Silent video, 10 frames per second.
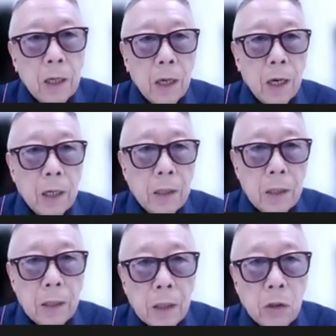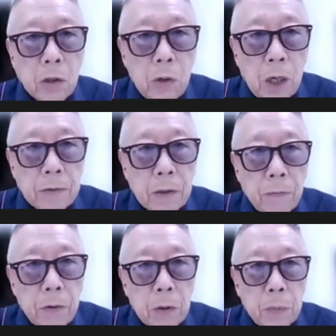I, I do have
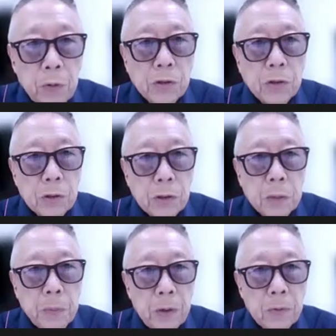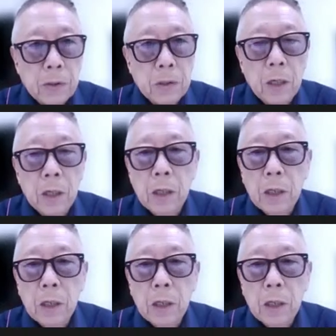some very precious experience